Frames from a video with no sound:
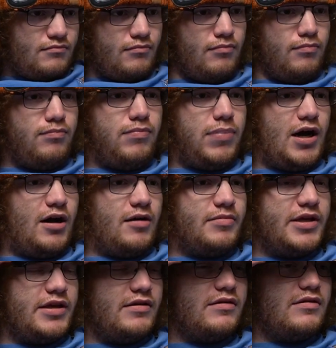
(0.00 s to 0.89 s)
Weird.
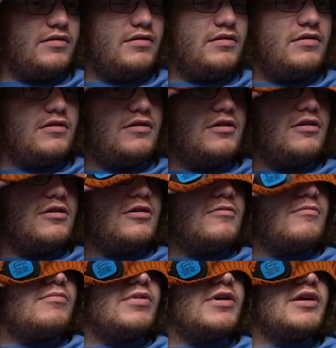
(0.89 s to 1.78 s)
hobby,
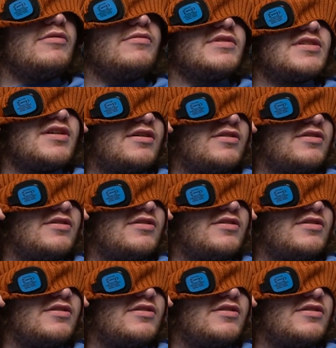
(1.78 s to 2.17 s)
But it was